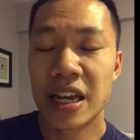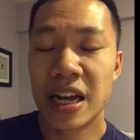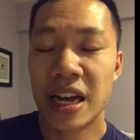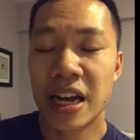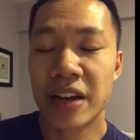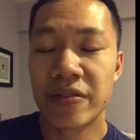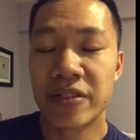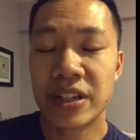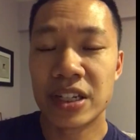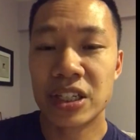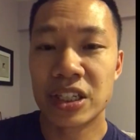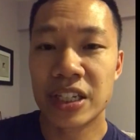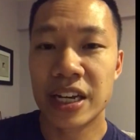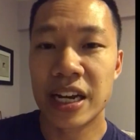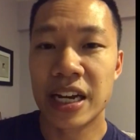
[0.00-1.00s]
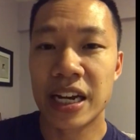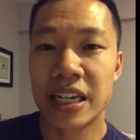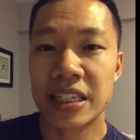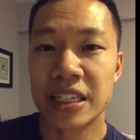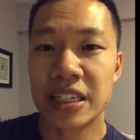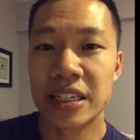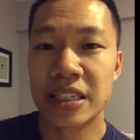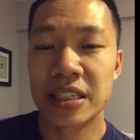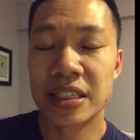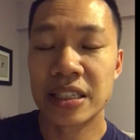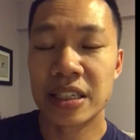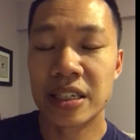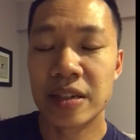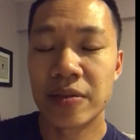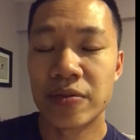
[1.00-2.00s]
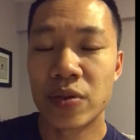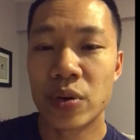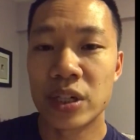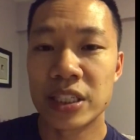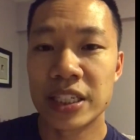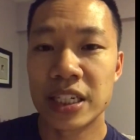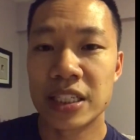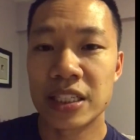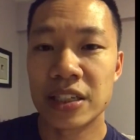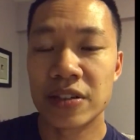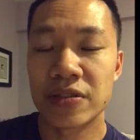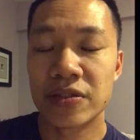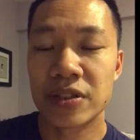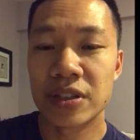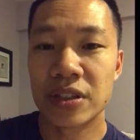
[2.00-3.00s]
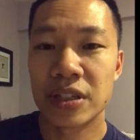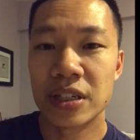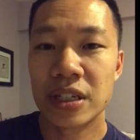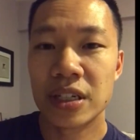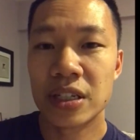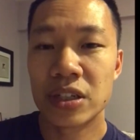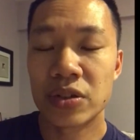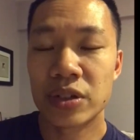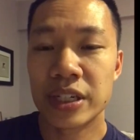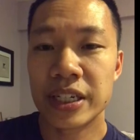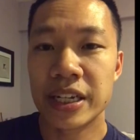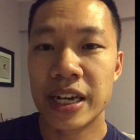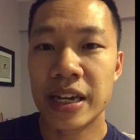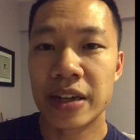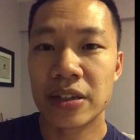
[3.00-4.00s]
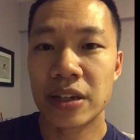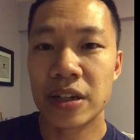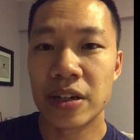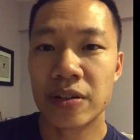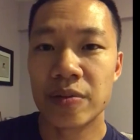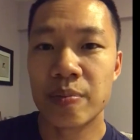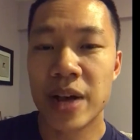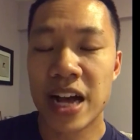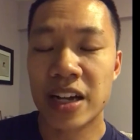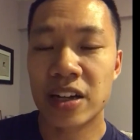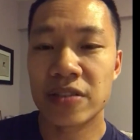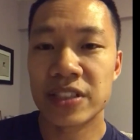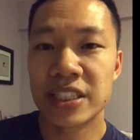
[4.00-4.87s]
I finished that, I did 4 sets of 3 of back off